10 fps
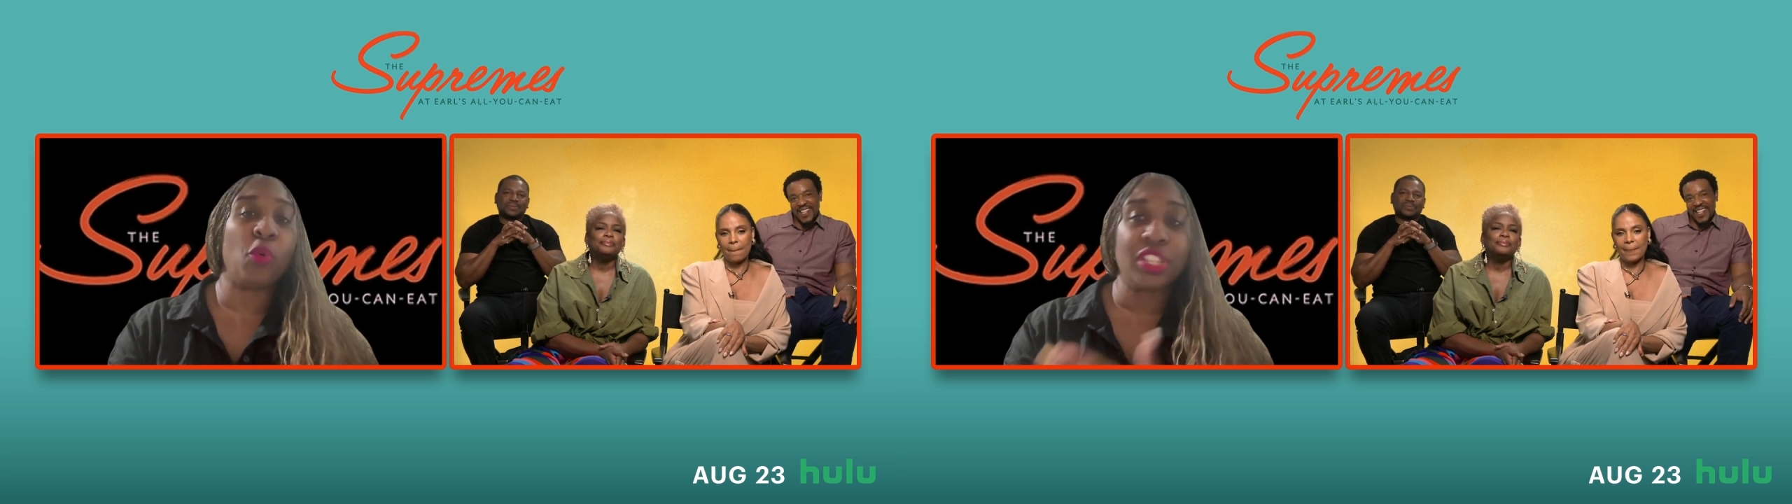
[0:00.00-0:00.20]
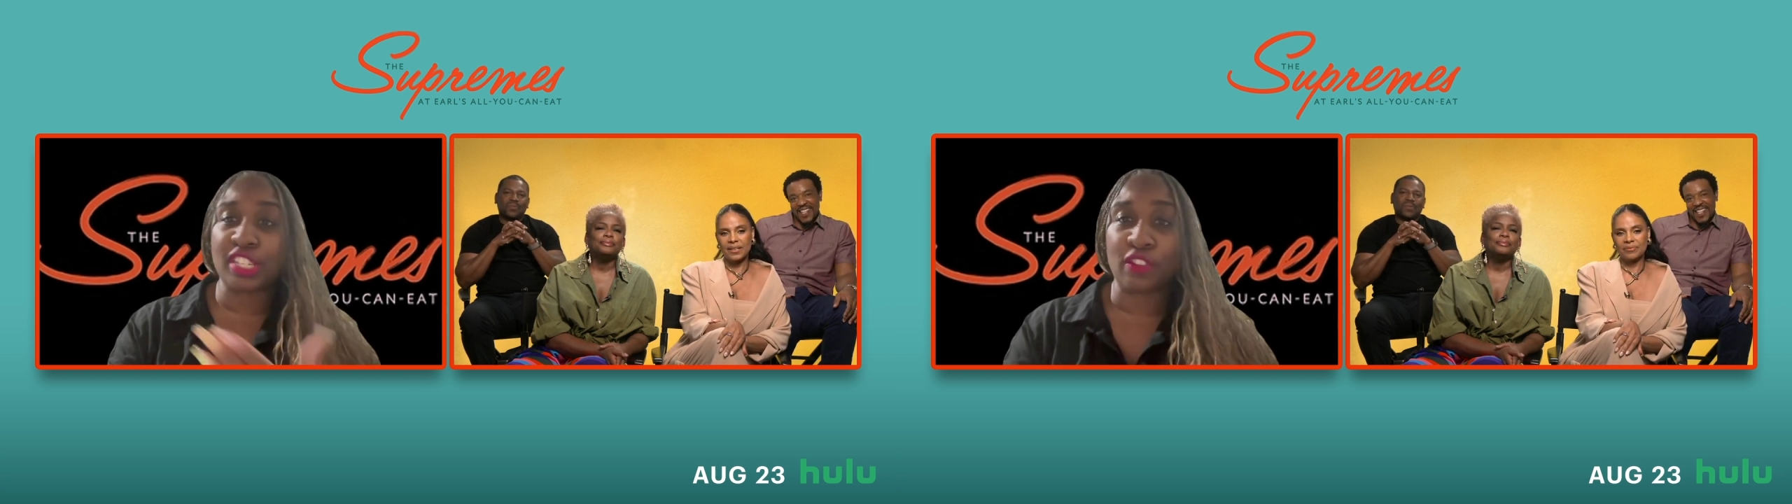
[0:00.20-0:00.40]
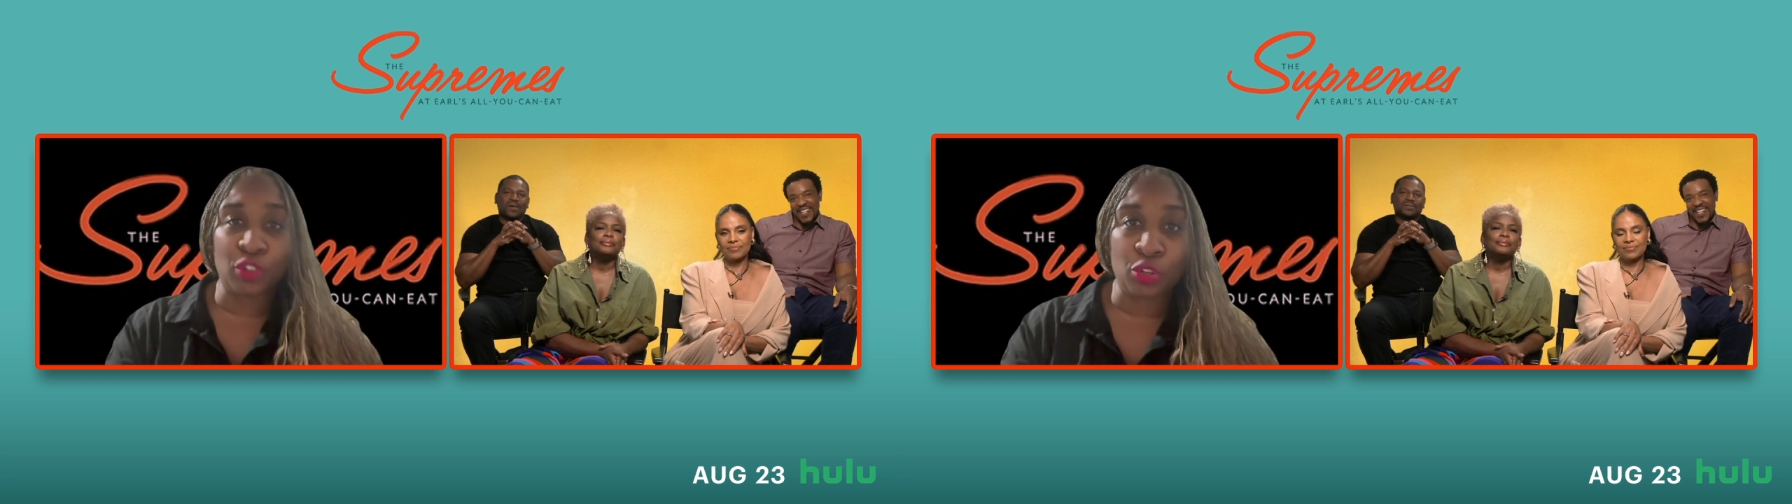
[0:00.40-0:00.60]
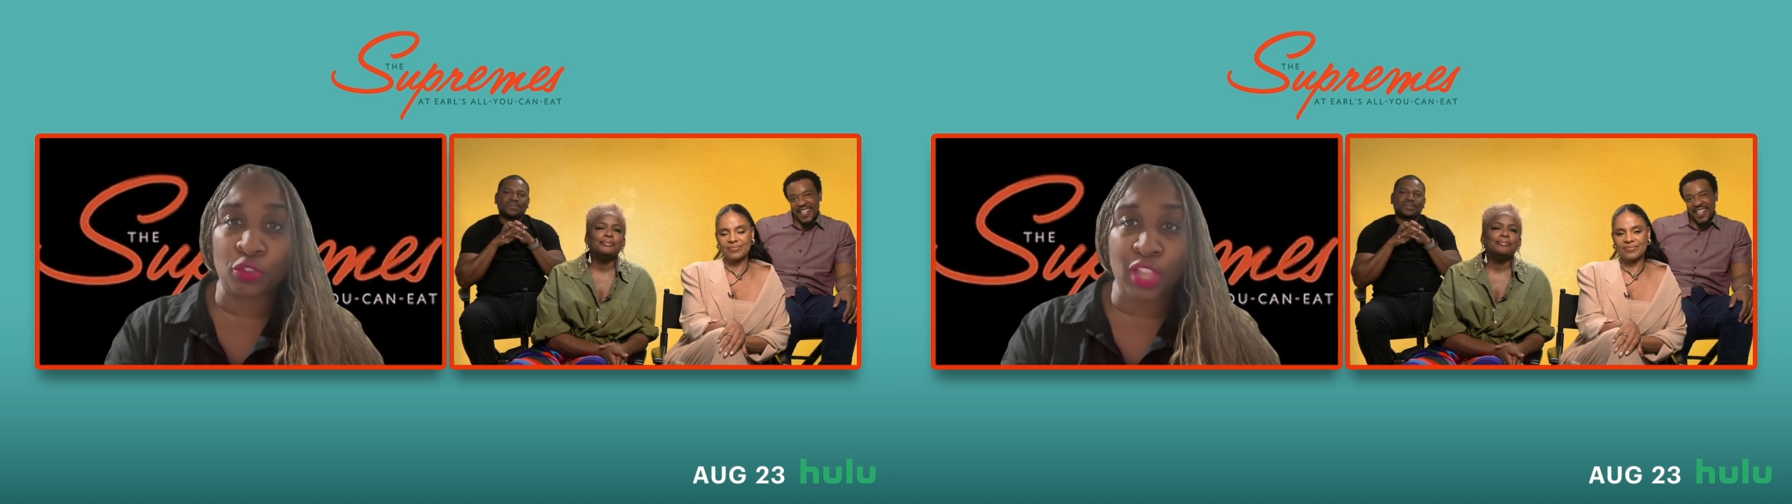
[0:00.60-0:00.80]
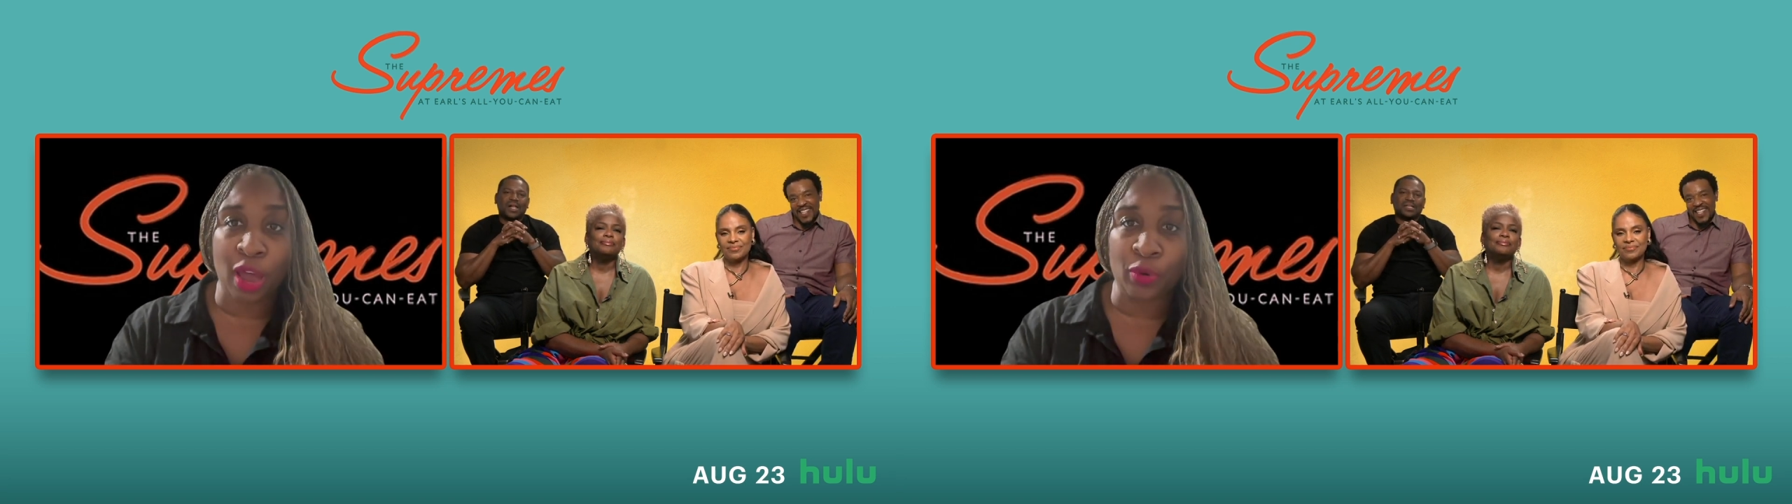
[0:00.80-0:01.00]
going to give you
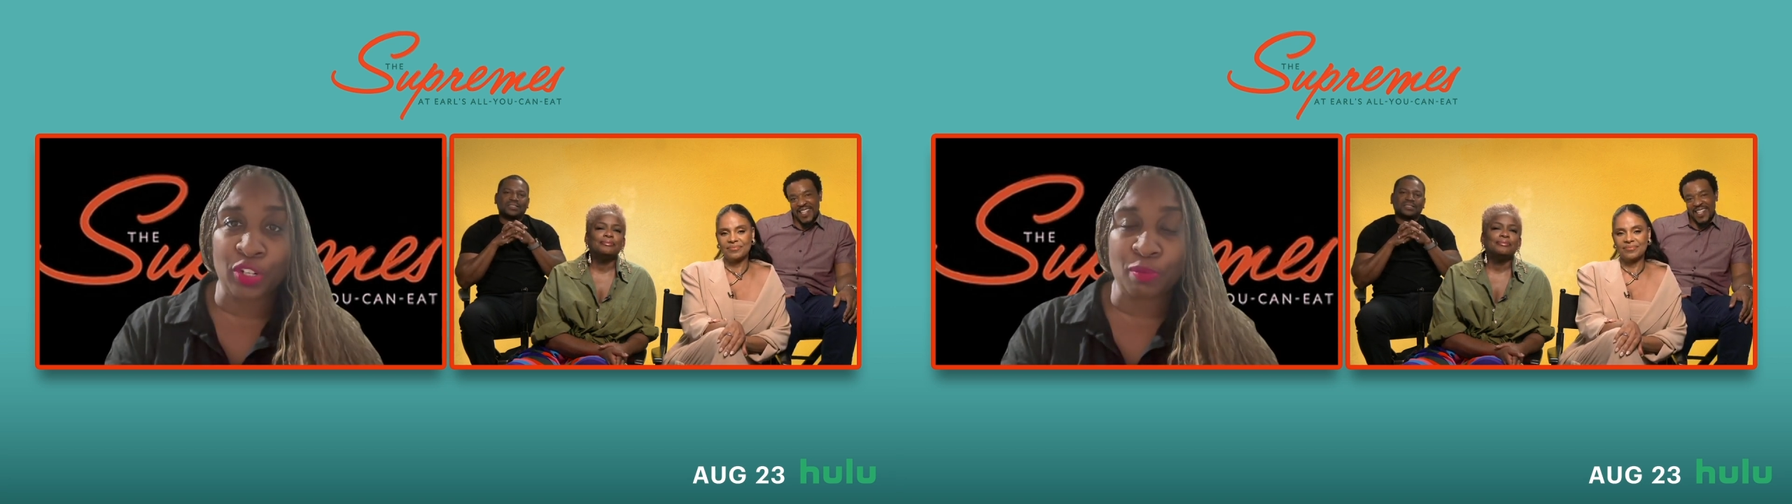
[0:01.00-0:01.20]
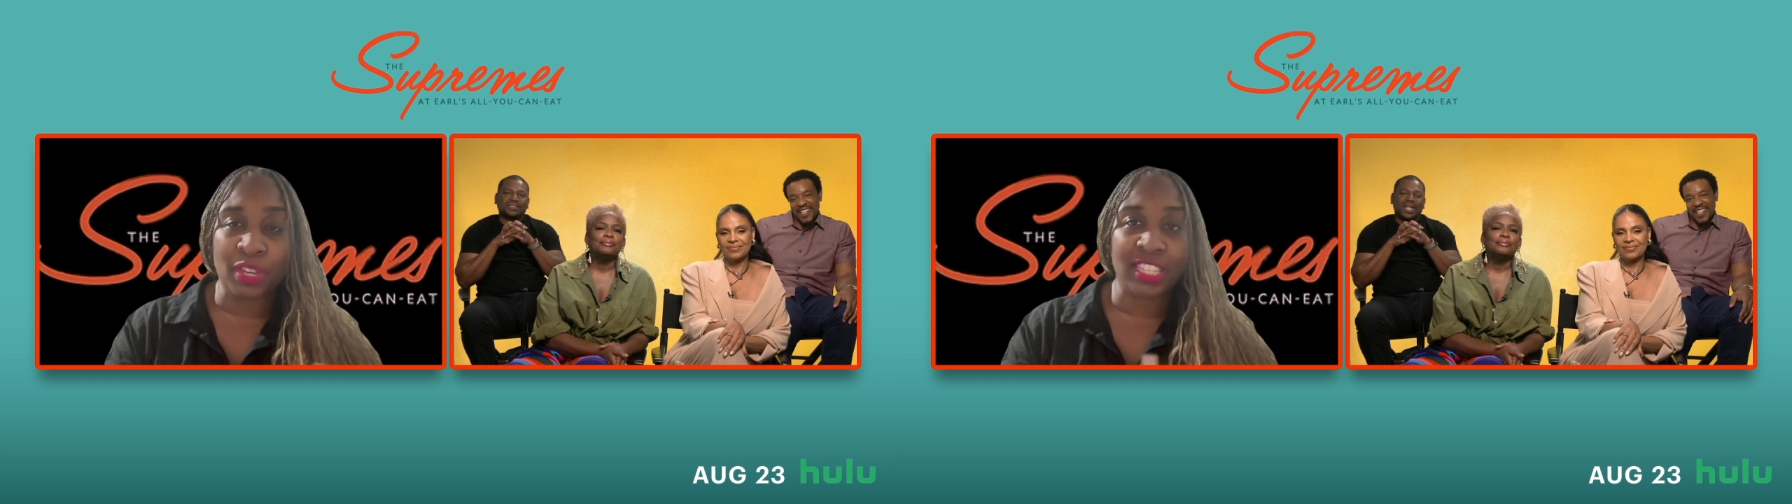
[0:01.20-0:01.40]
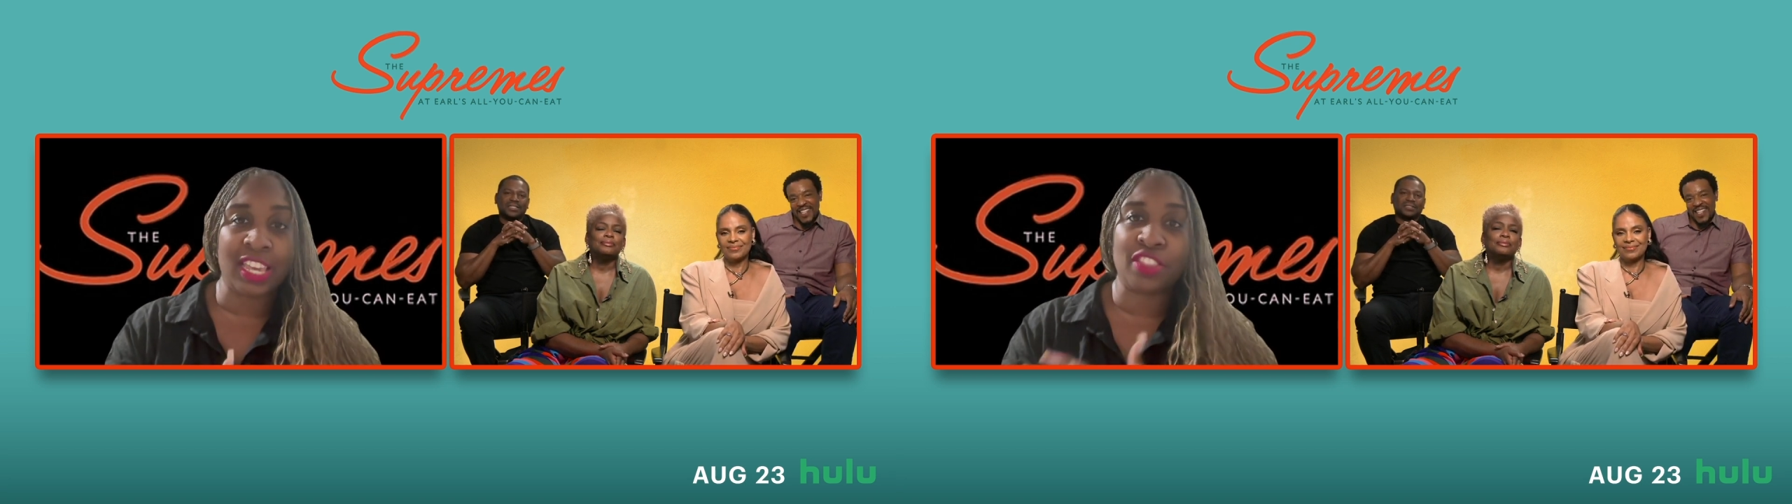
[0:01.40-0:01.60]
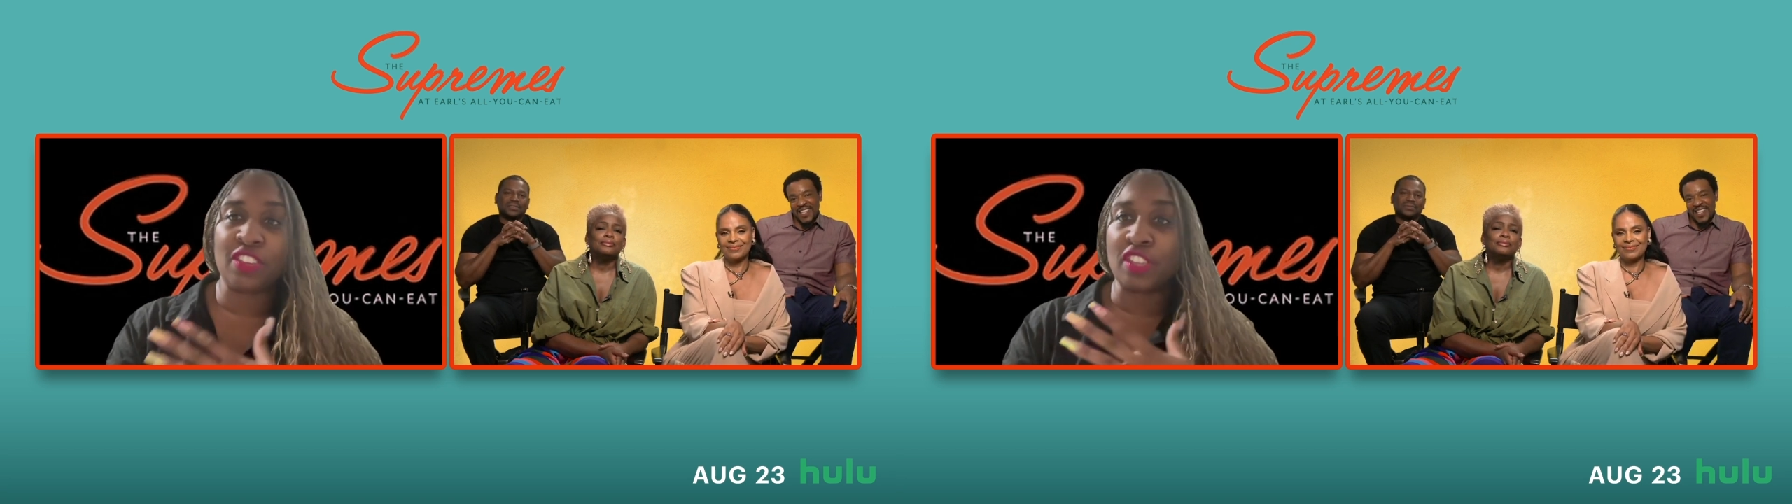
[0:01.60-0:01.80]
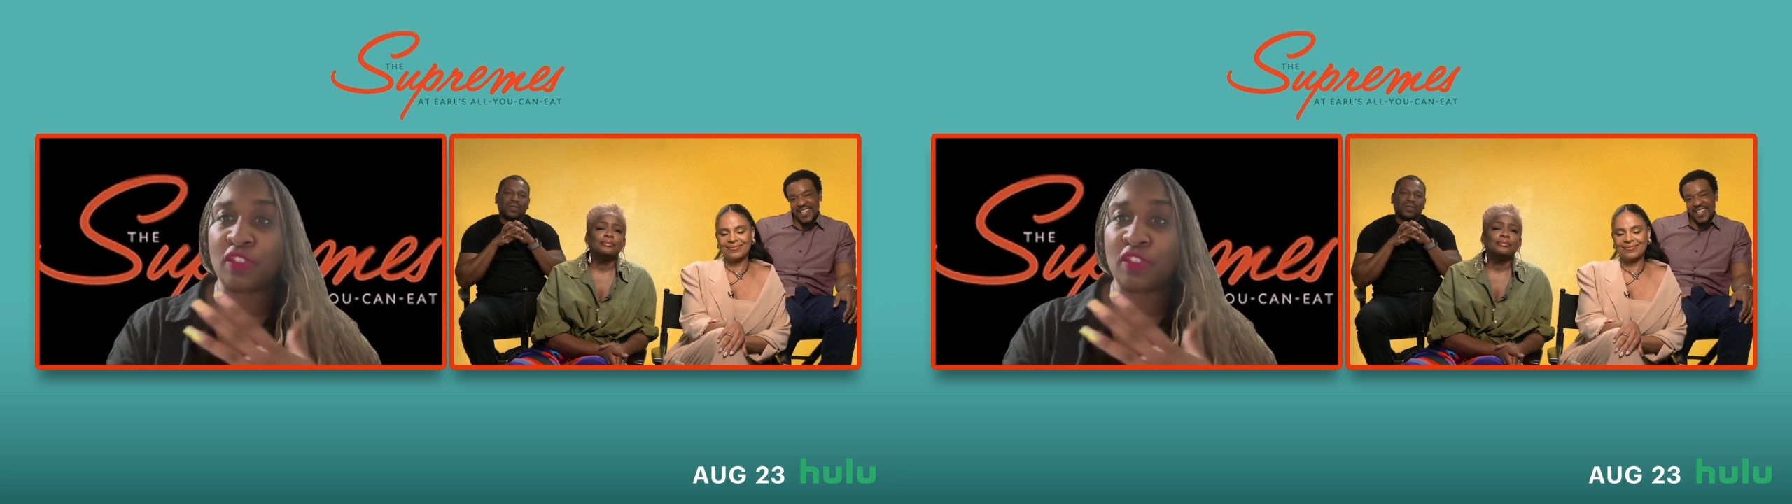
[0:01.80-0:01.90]
your flowers because I think